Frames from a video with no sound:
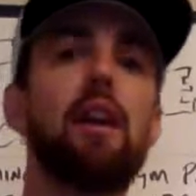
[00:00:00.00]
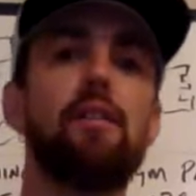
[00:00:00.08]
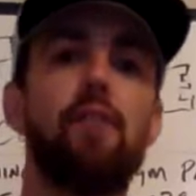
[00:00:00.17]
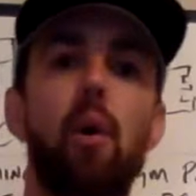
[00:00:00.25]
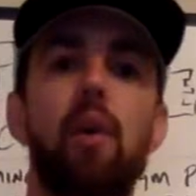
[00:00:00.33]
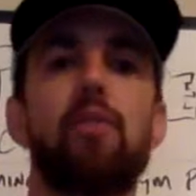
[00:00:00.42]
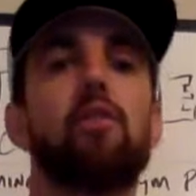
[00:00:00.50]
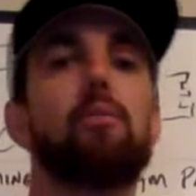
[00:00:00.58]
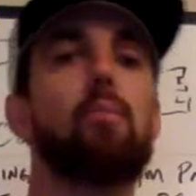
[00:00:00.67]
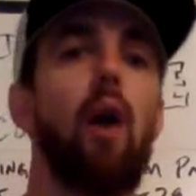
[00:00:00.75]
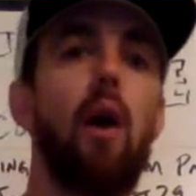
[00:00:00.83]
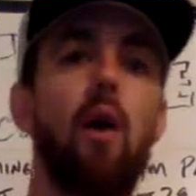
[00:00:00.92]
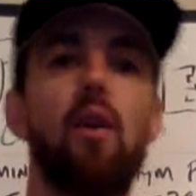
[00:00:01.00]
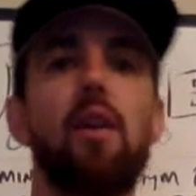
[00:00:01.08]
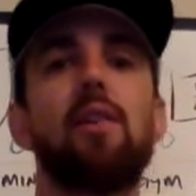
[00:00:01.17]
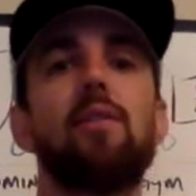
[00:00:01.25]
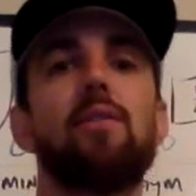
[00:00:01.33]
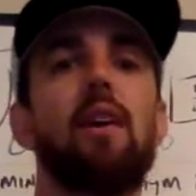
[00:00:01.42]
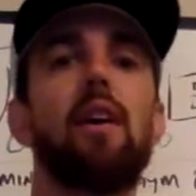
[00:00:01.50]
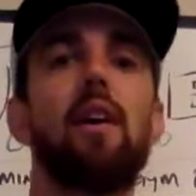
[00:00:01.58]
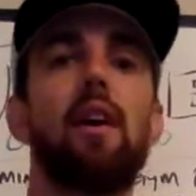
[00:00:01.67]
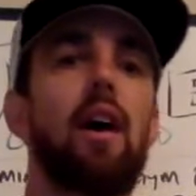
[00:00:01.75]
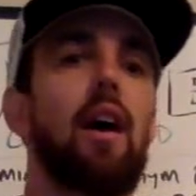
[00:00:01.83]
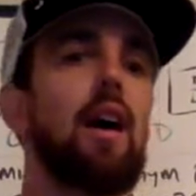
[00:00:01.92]
focuses, priorities,
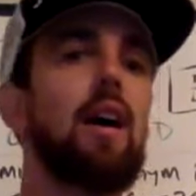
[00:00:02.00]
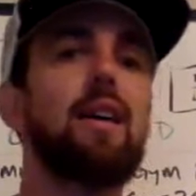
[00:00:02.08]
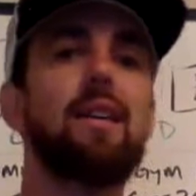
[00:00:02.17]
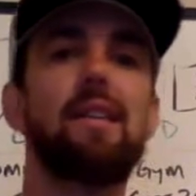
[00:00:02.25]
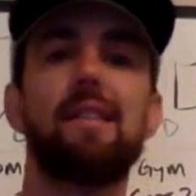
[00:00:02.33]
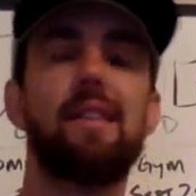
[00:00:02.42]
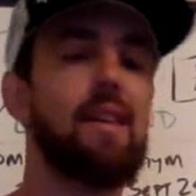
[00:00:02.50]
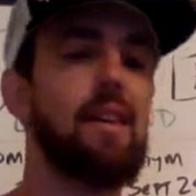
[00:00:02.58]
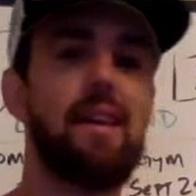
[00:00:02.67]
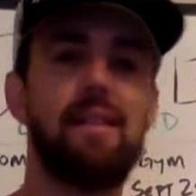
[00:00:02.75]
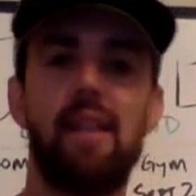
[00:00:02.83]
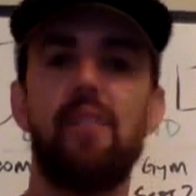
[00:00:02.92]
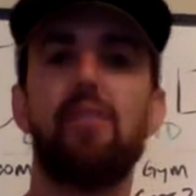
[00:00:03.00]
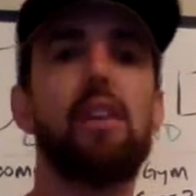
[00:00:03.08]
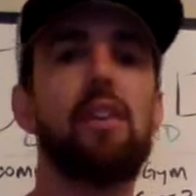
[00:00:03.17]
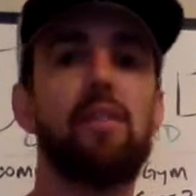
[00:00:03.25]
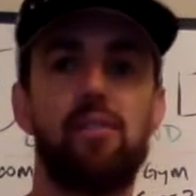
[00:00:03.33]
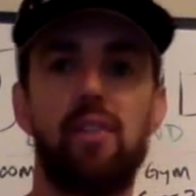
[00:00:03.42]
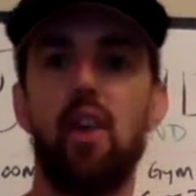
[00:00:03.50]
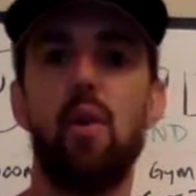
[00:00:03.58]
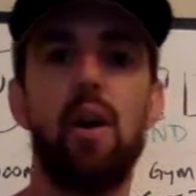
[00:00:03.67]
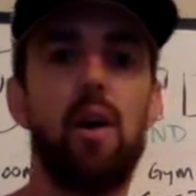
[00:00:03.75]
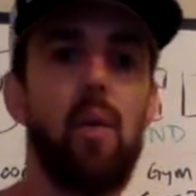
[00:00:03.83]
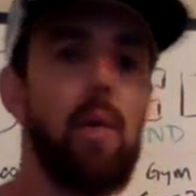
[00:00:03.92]
intensities,
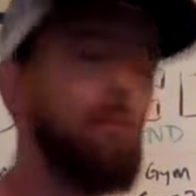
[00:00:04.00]
etc., rep